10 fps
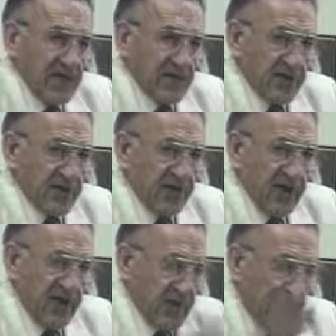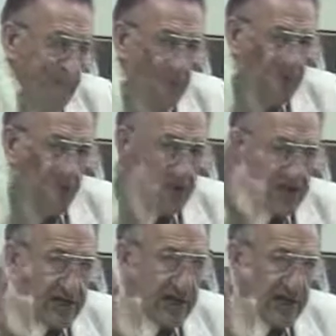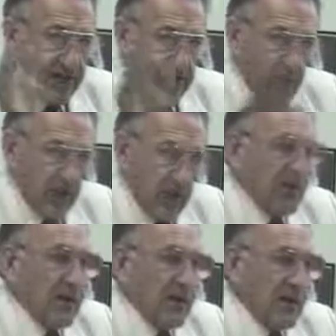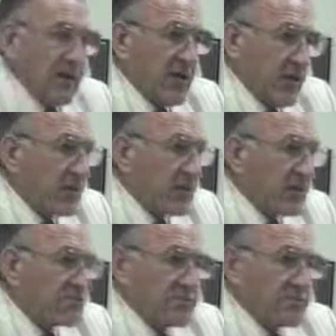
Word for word: Like there's a fellow, I, I know his name, but you talk about a kook.